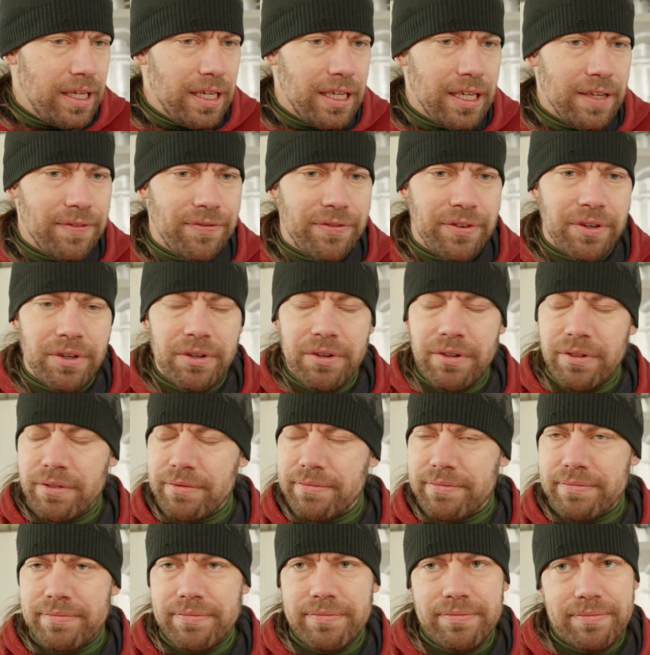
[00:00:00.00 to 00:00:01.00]
If you
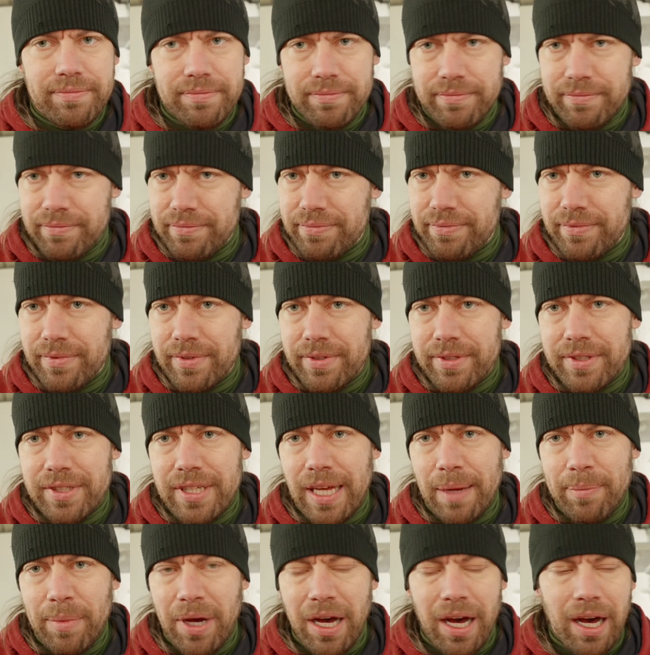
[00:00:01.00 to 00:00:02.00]

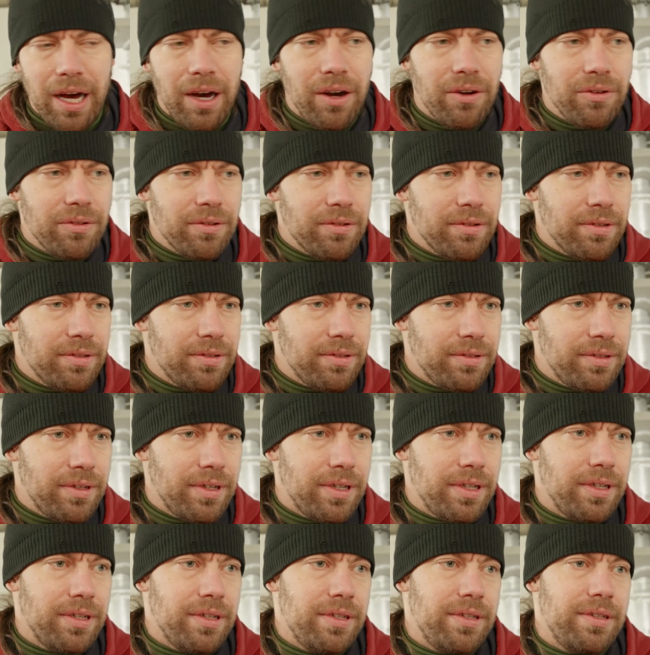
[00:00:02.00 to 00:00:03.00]
somehow
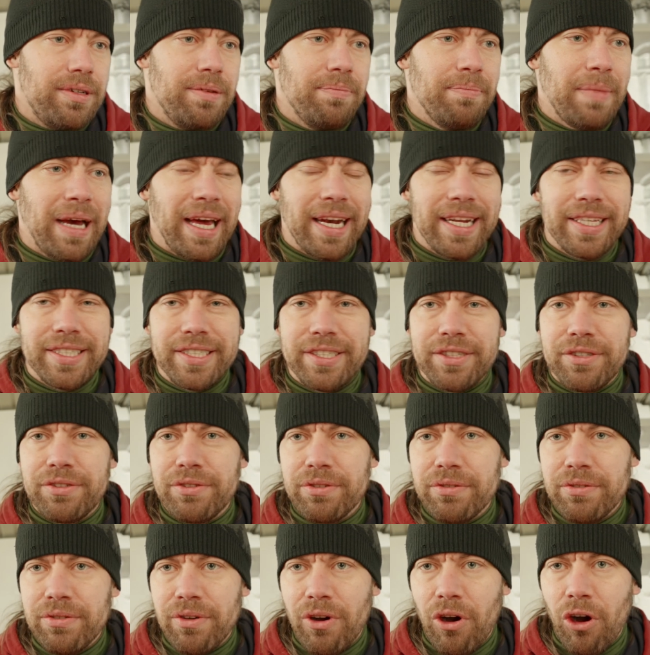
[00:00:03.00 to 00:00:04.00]
manage
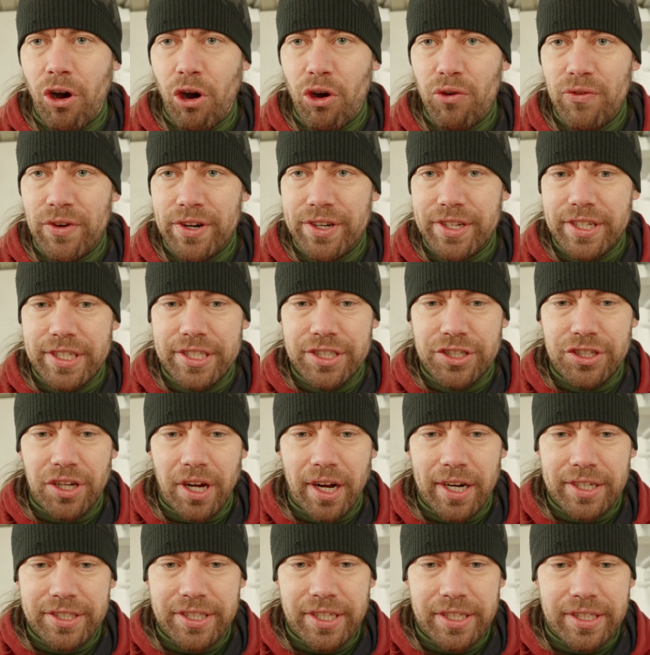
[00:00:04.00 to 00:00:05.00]
to over
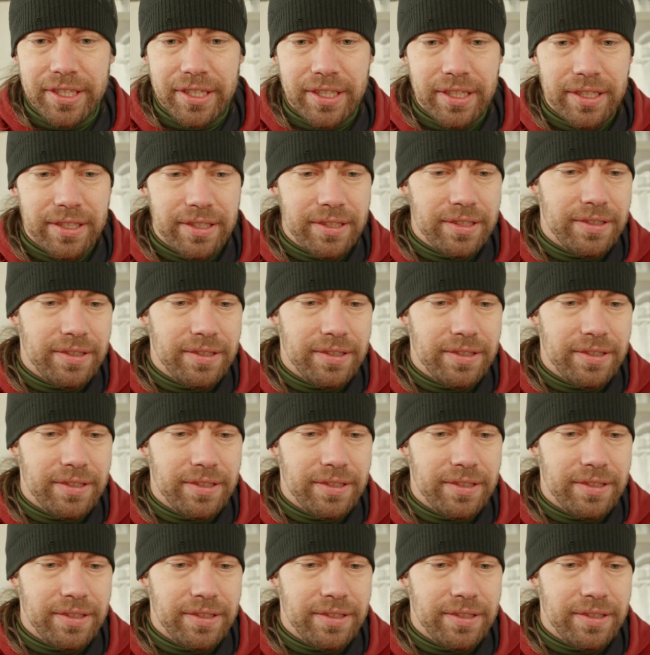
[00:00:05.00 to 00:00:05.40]
discharge it,